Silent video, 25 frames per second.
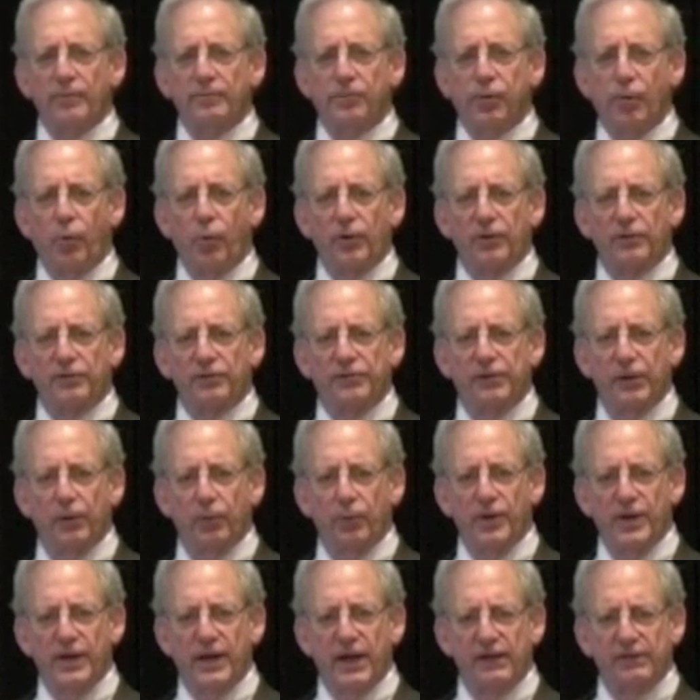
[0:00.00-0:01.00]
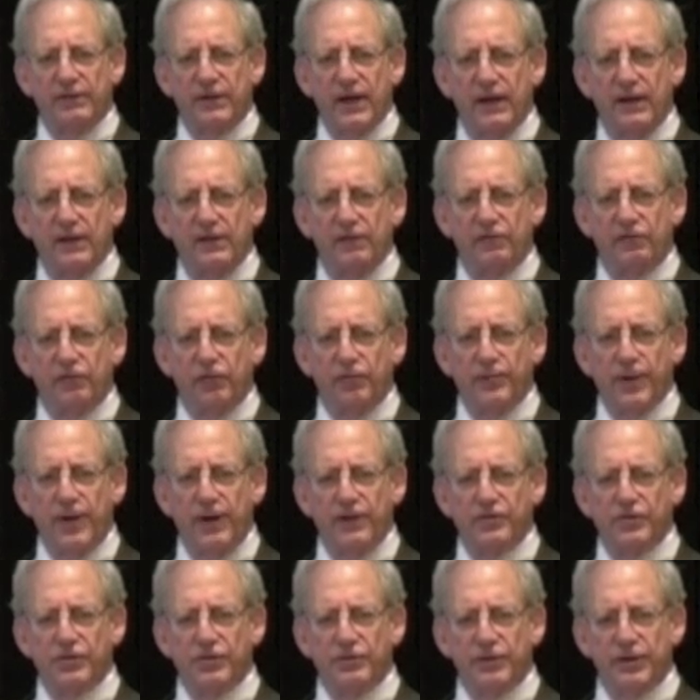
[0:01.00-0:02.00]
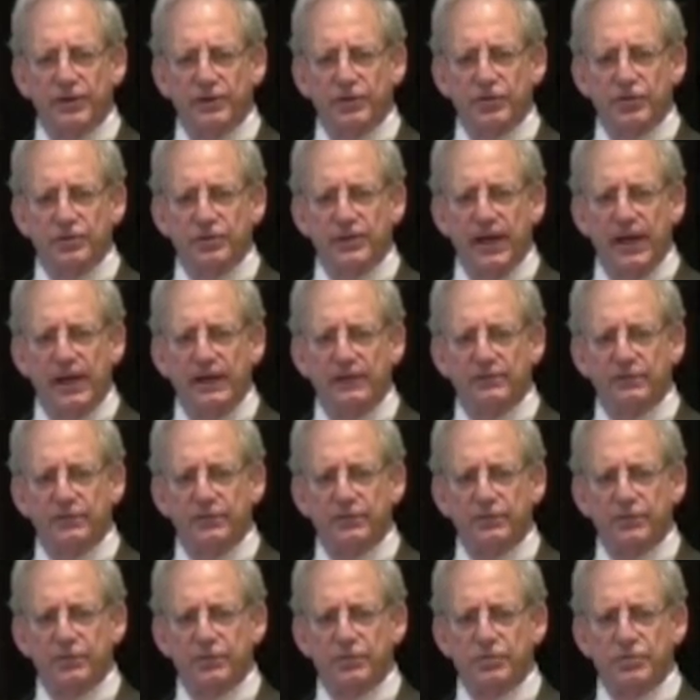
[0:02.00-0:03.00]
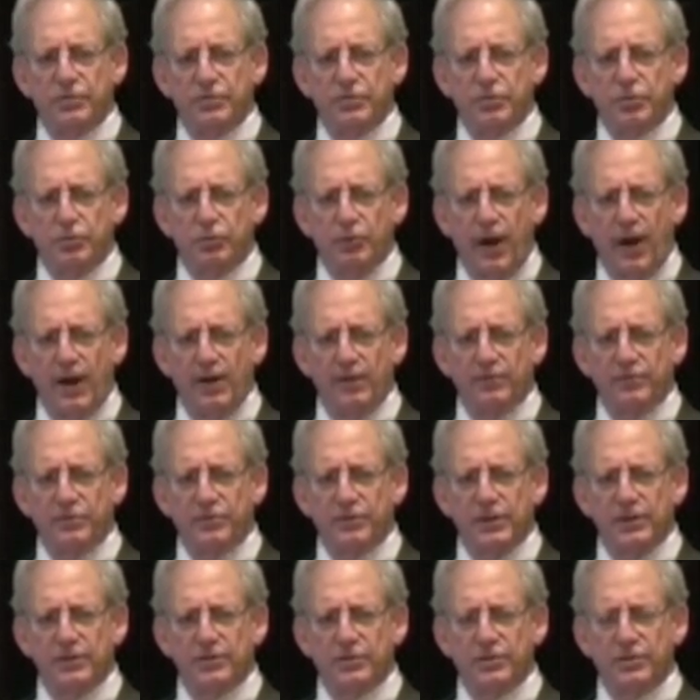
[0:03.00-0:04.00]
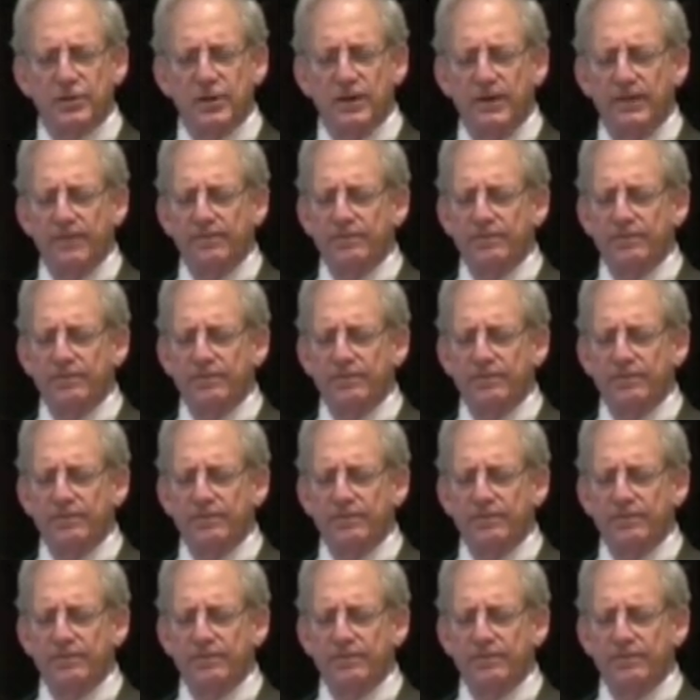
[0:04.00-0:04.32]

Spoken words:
important that we get that information that surrounds this.